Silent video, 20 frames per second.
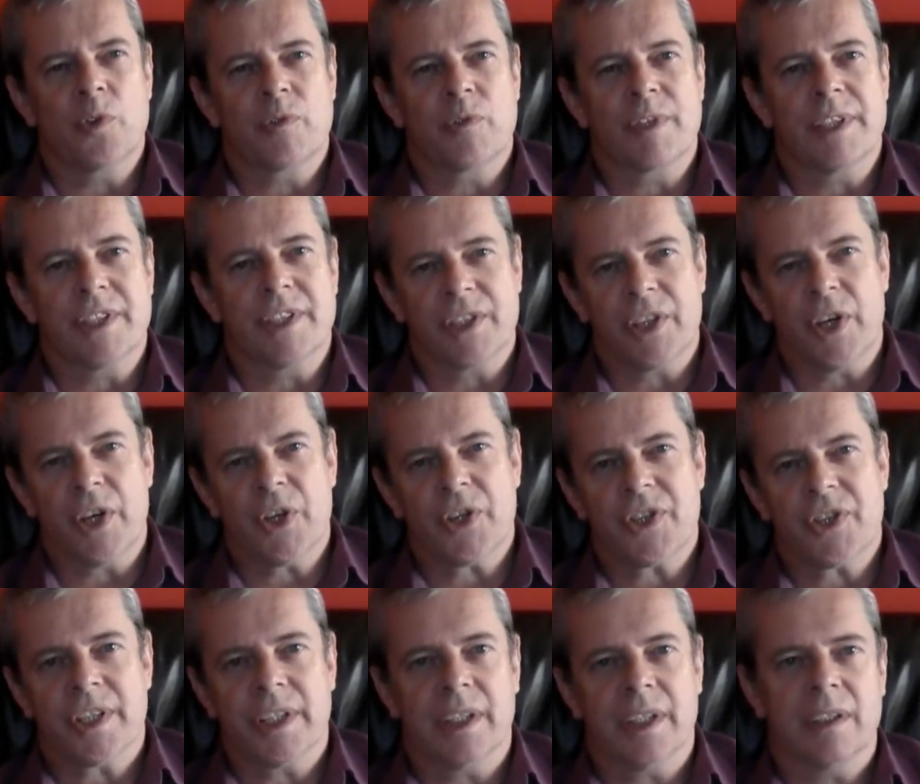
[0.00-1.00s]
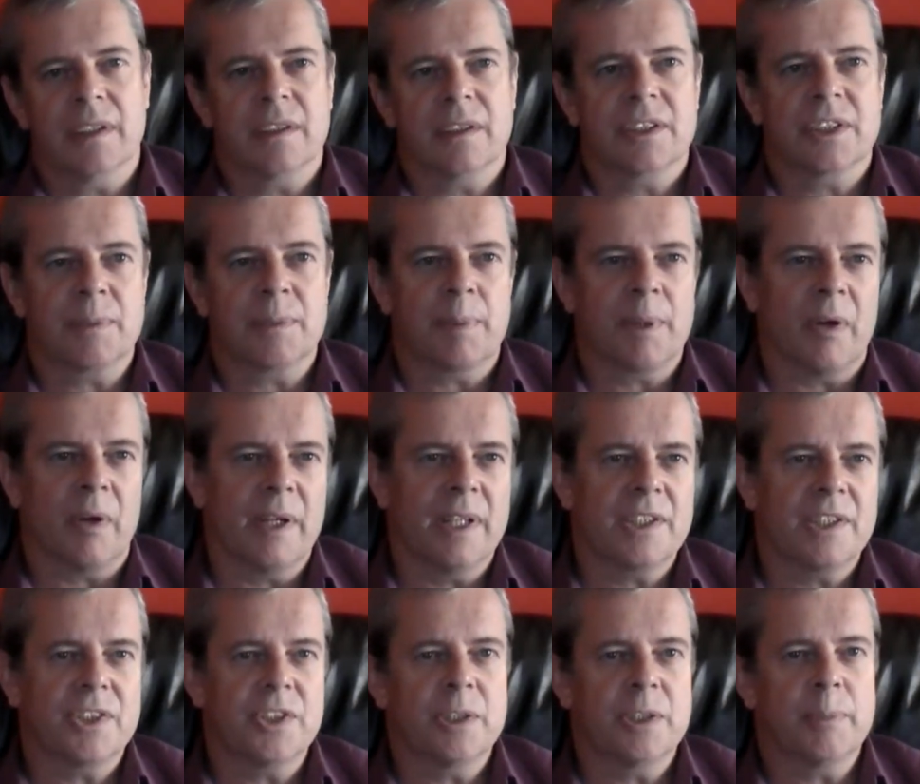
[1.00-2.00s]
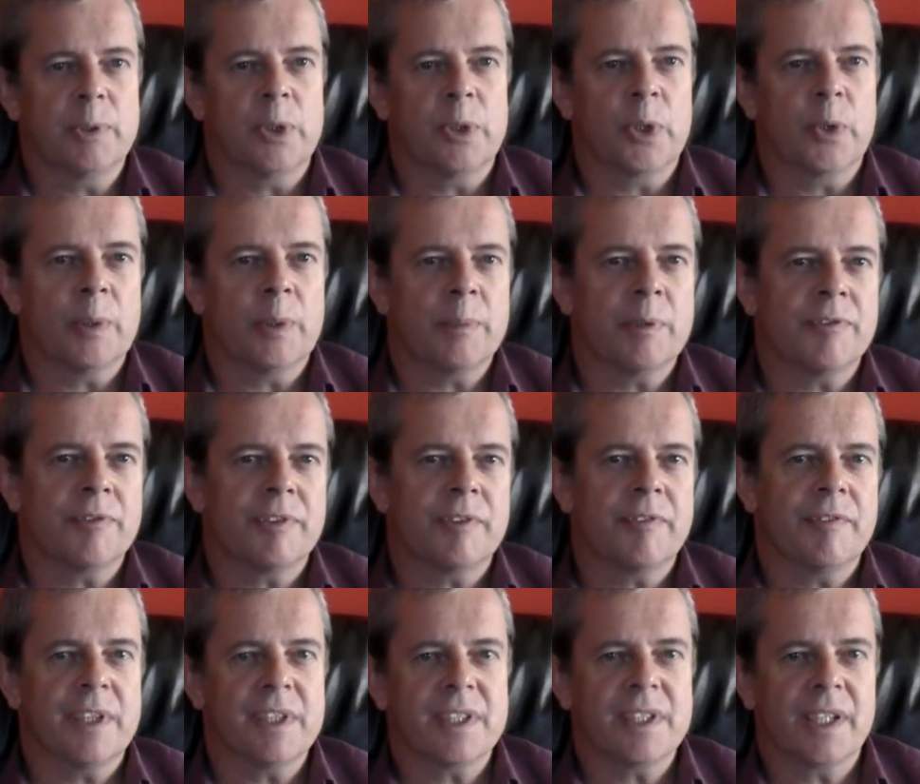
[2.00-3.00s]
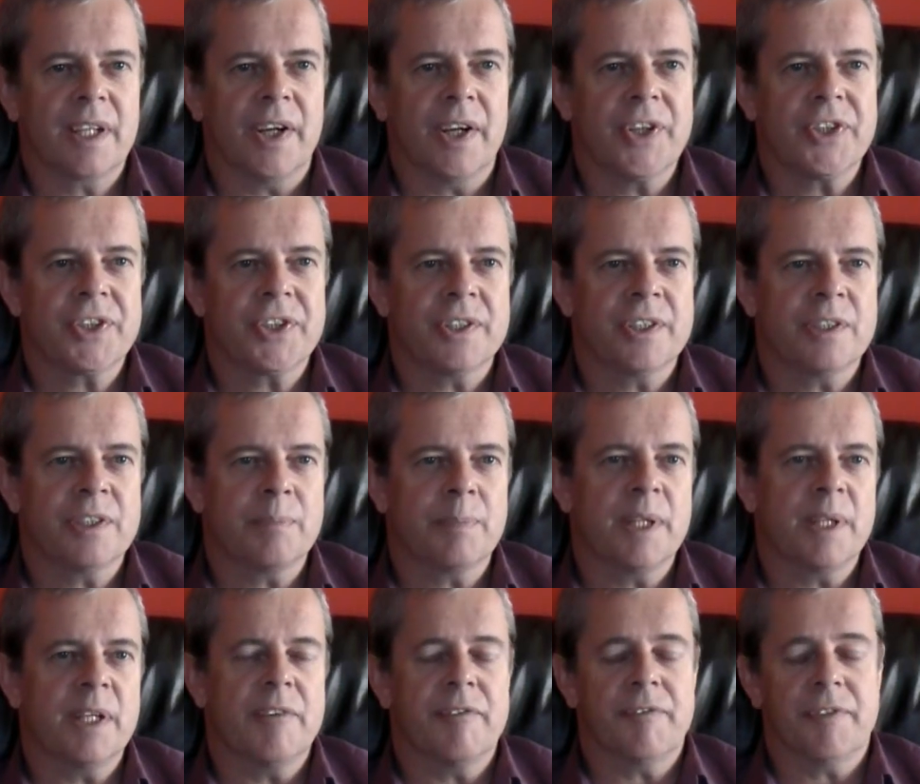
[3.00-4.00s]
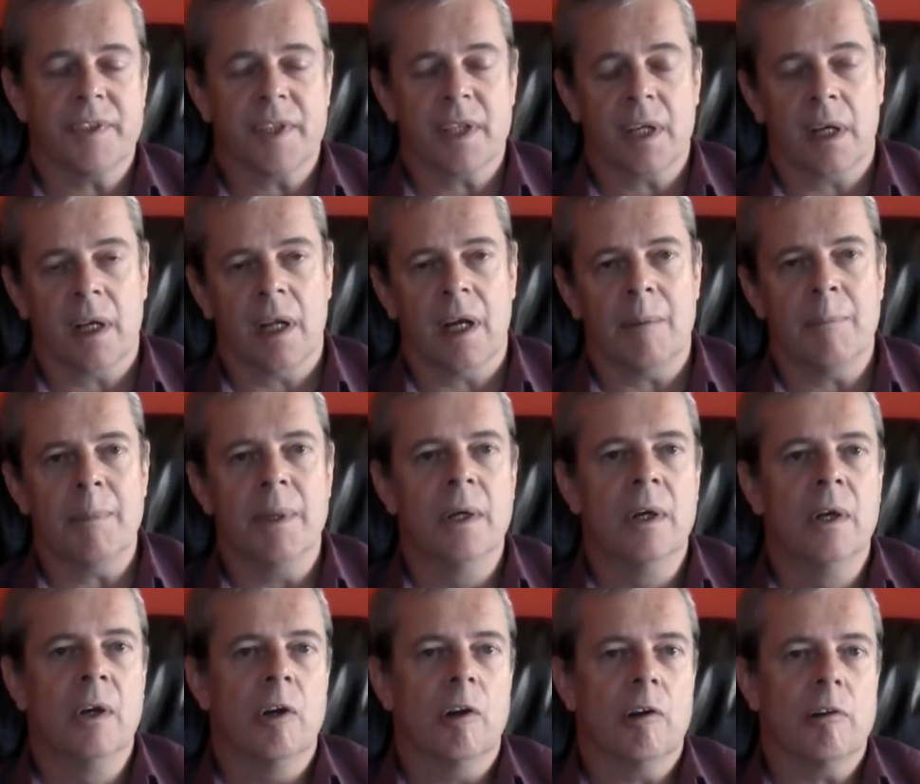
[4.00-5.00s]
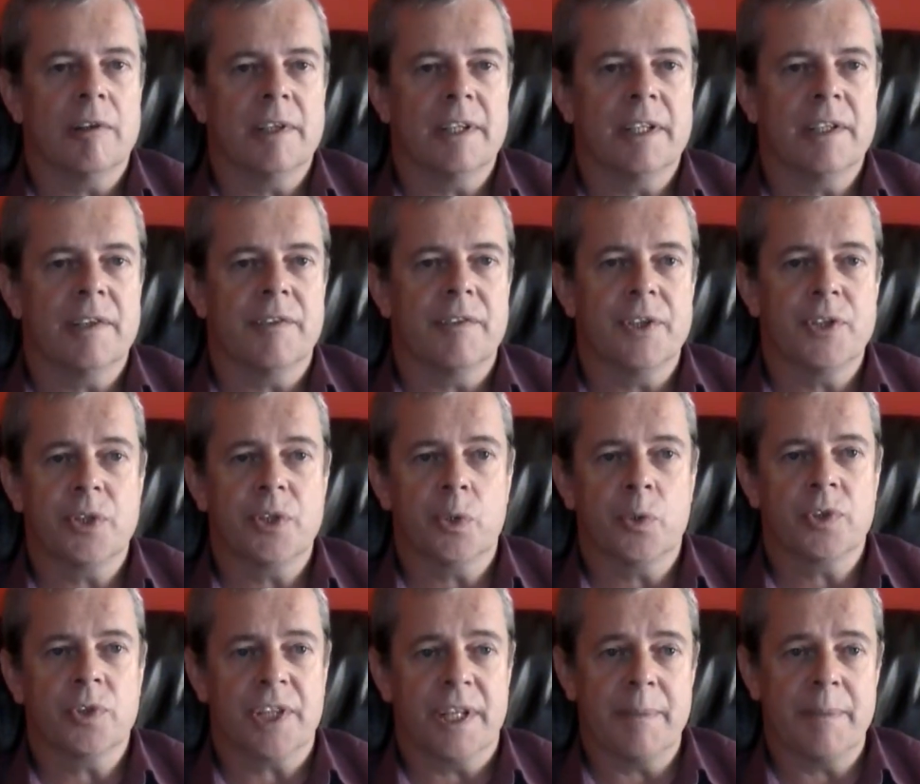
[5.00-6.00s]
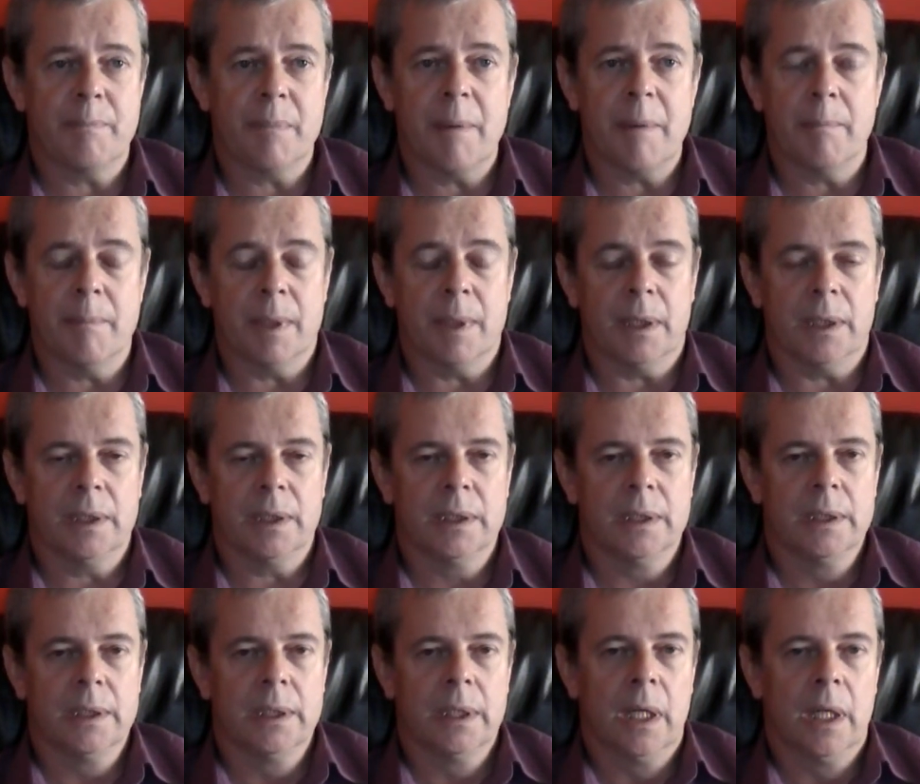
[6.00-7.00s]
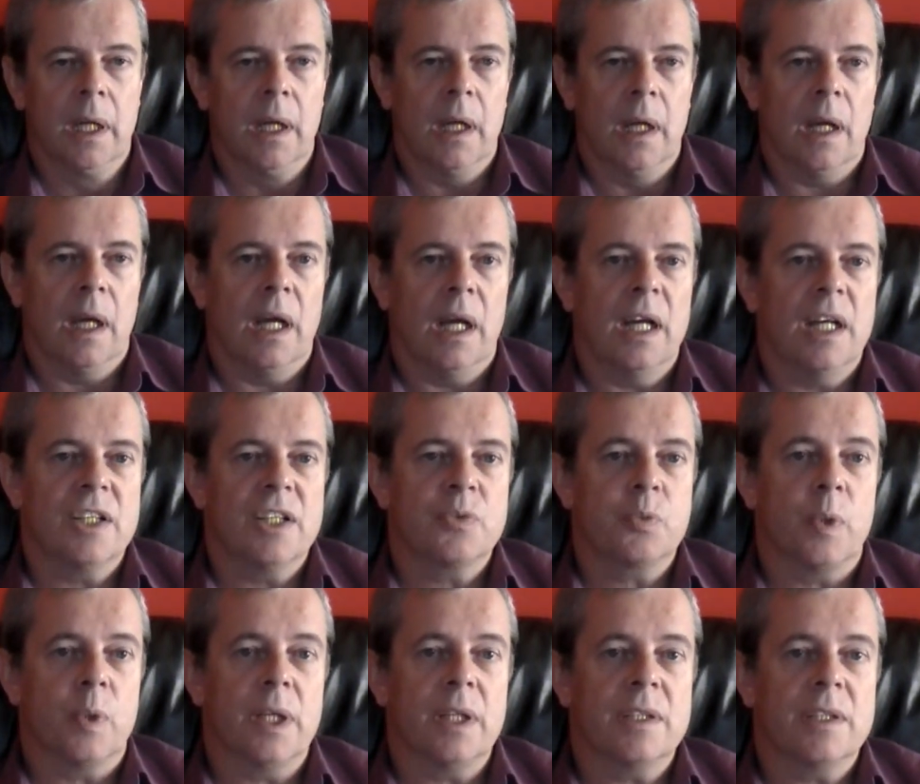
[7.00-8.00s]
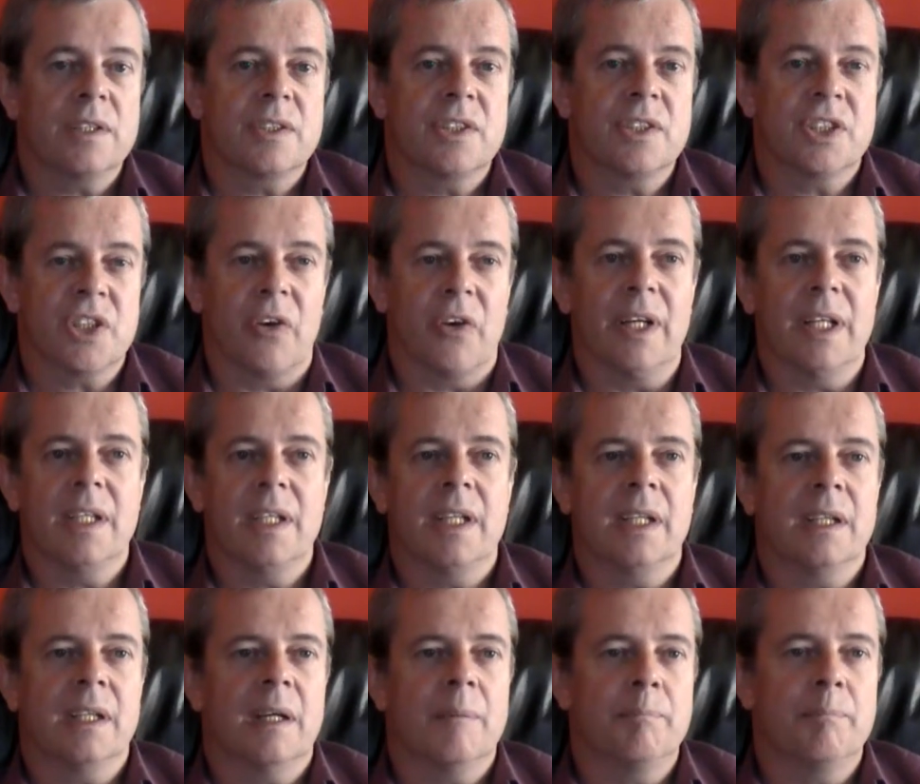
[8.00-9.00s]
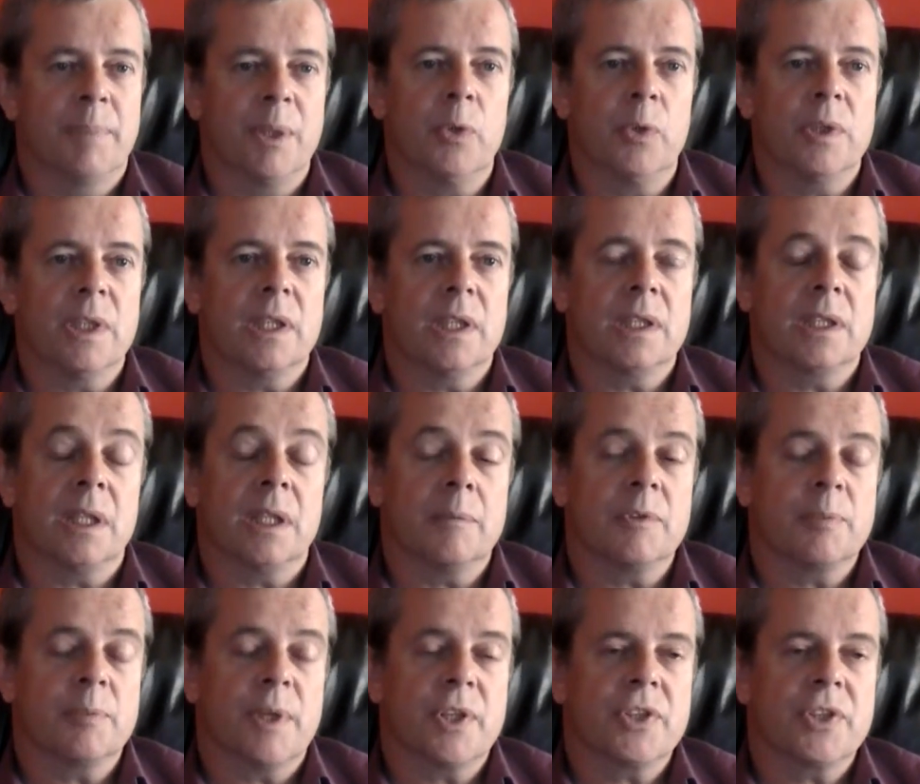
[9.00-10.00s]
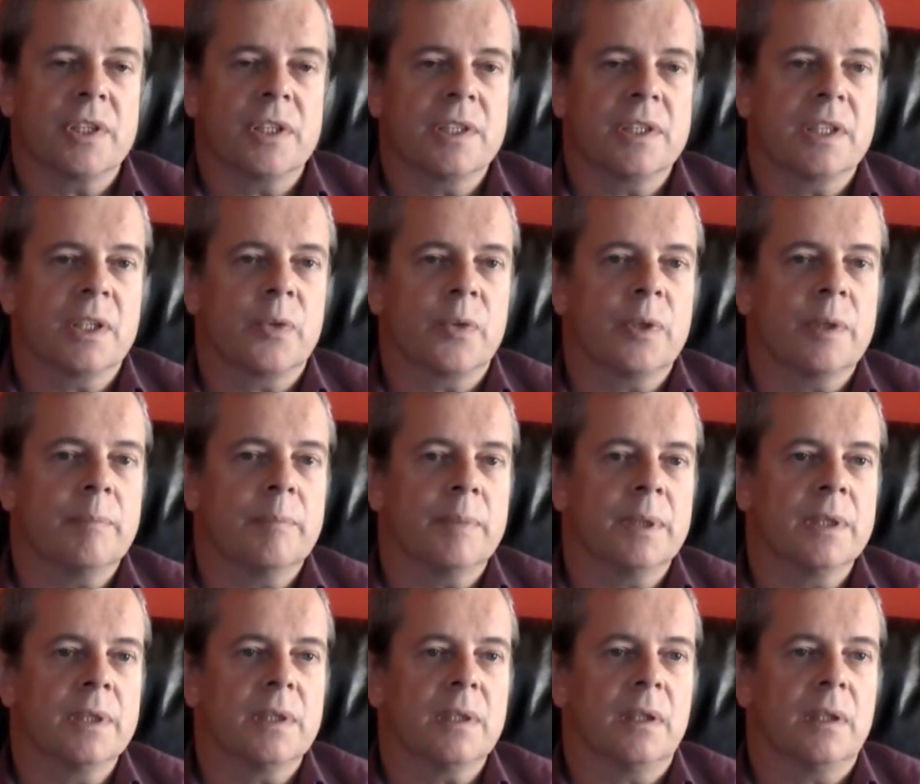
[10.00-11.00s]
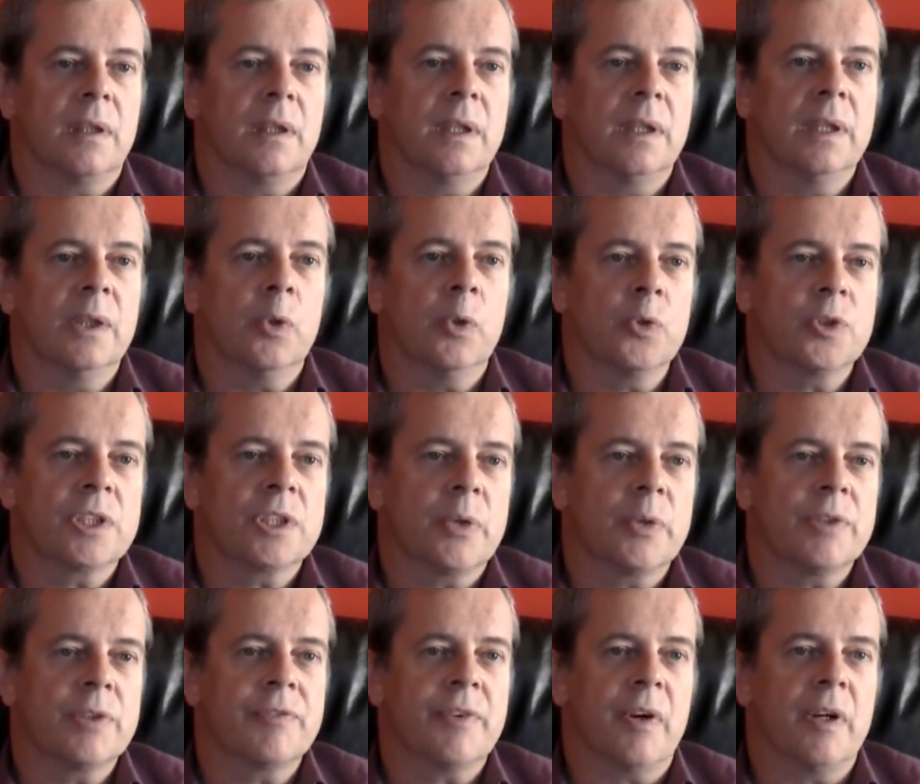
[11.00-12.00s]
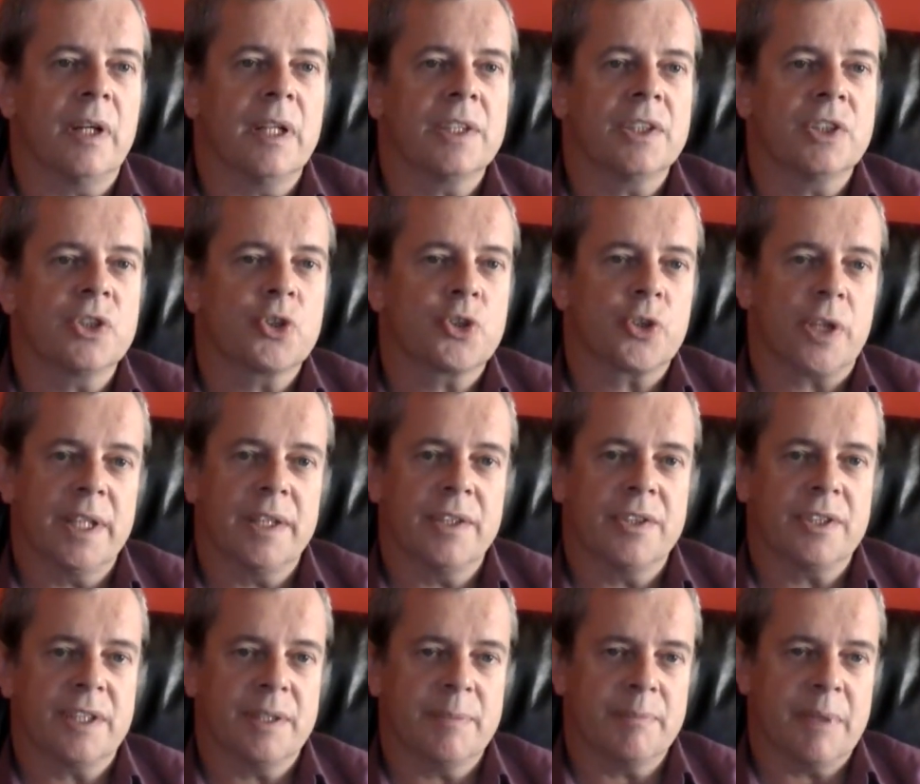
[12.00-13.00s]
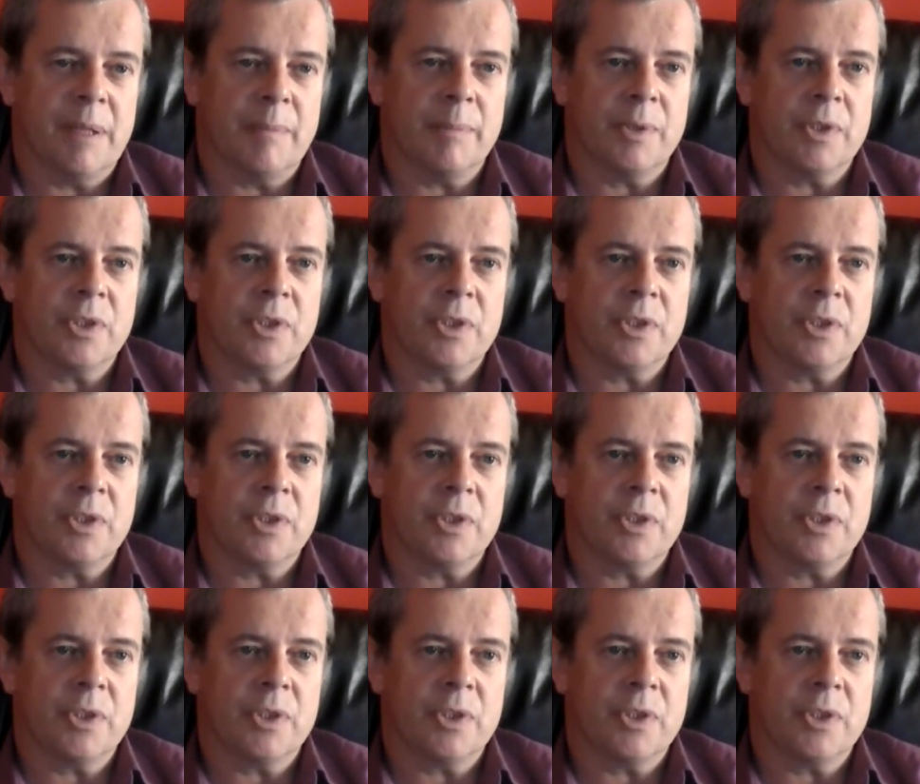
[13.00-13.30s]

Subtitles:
researching, supplying suitable equipment for investigations, be it for the club or an individual team member. As well as designing and building some specialist equipment, I also advise and train team members